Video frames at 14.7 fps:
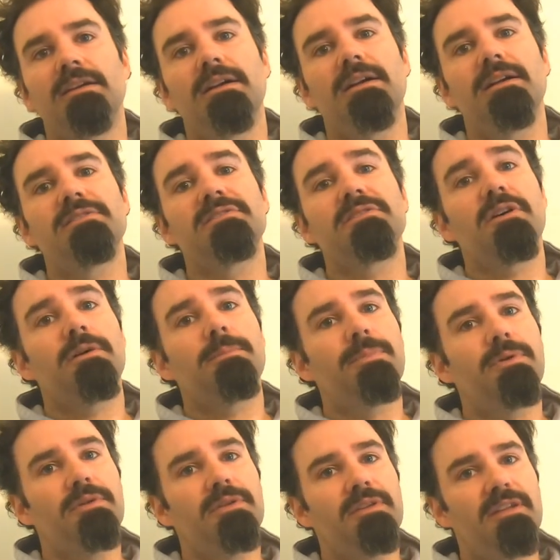start
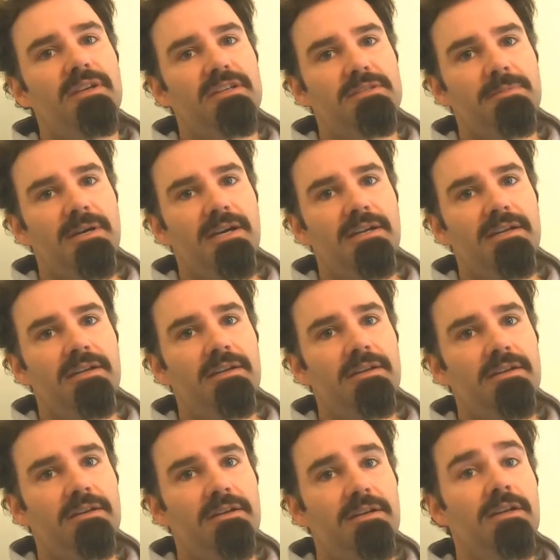pulling things back,
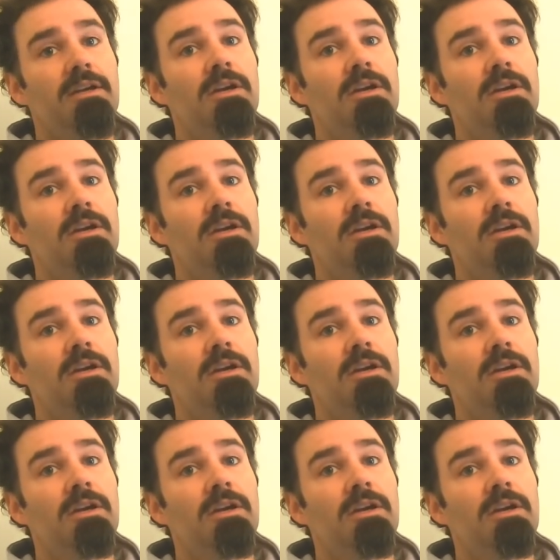right?